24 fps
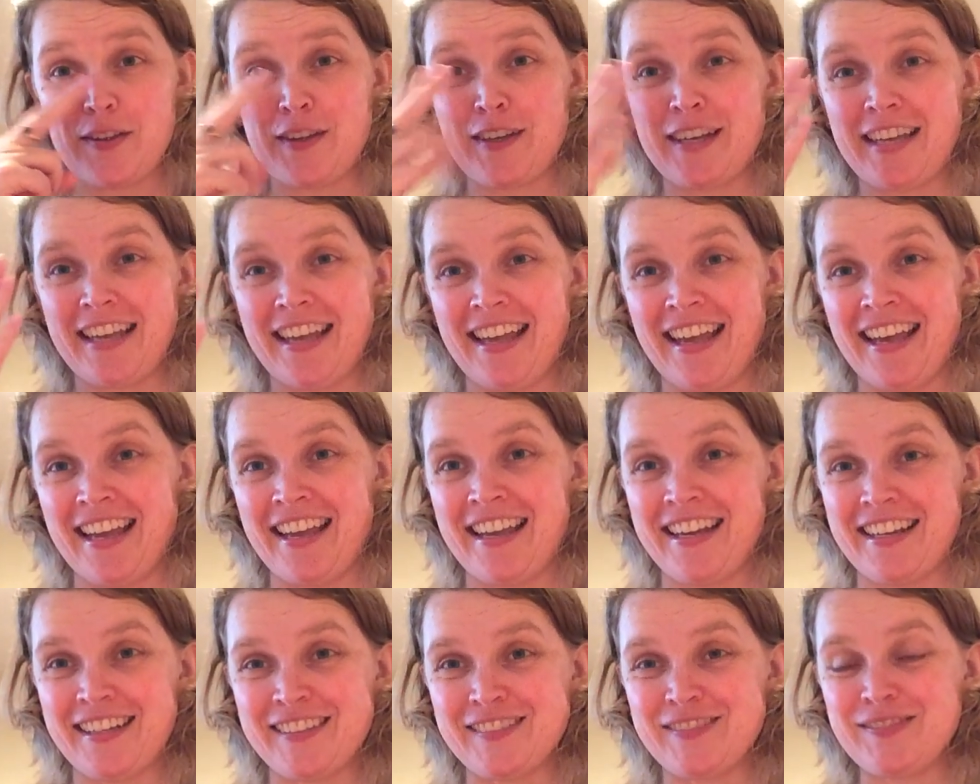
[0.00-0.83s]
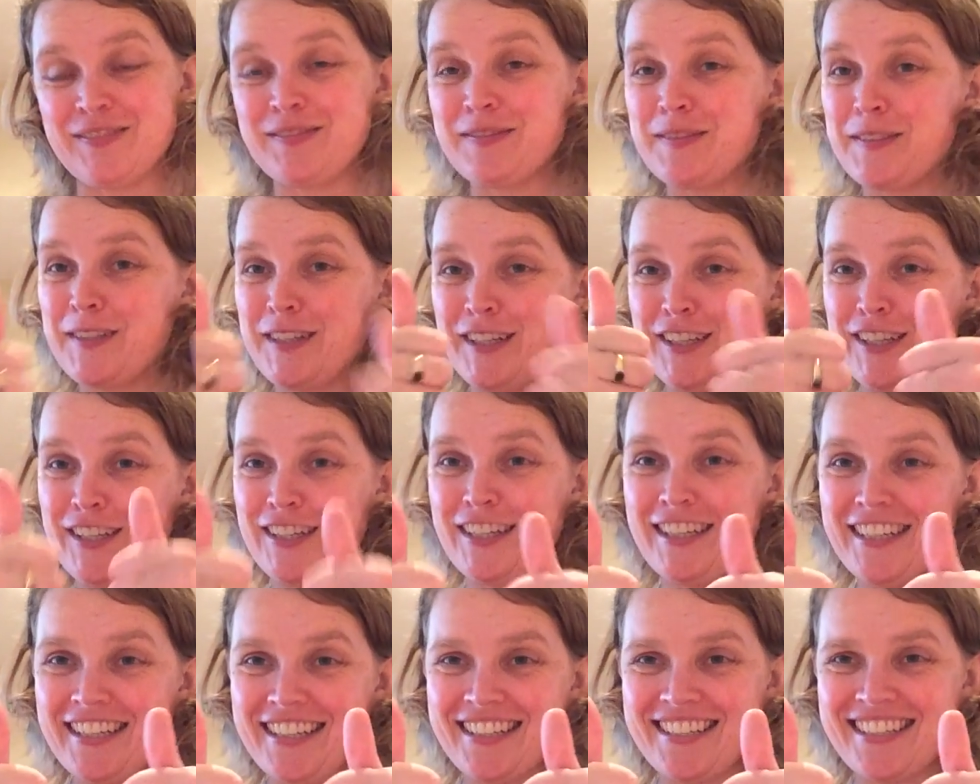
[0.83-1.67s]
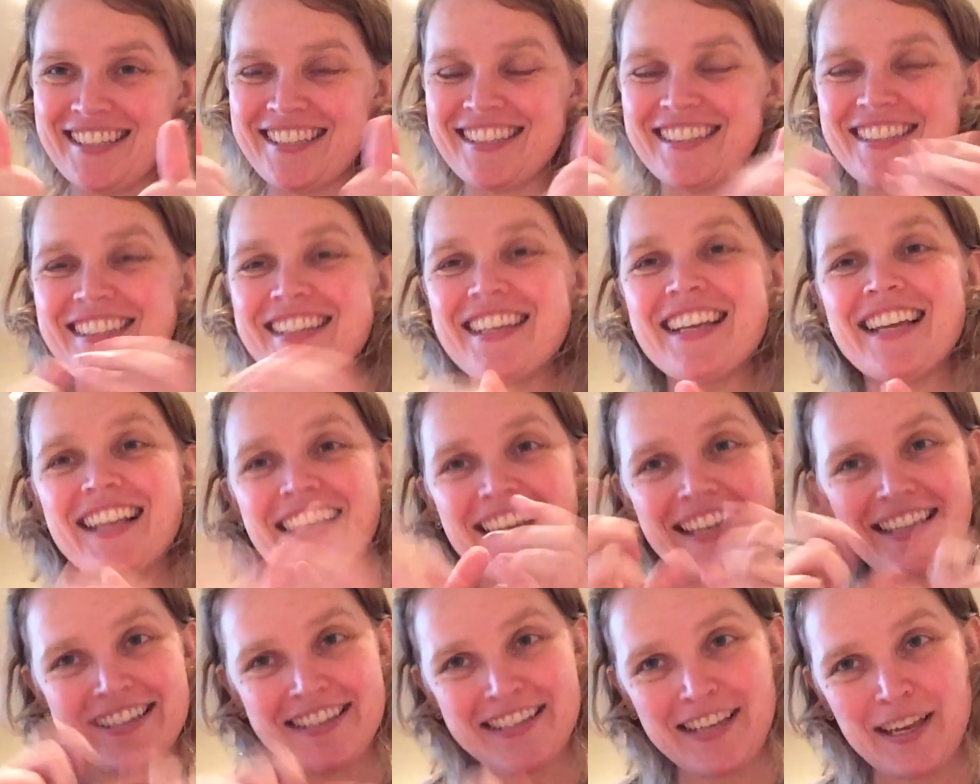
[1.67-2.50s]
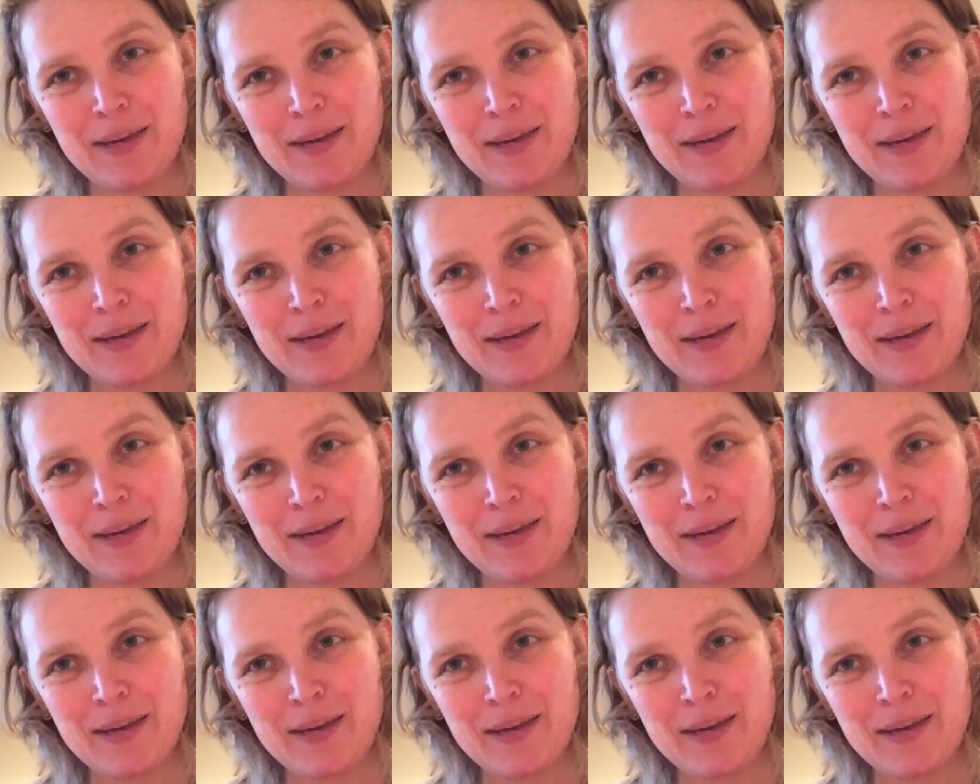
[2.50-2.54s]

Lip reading: Okay, good. Let's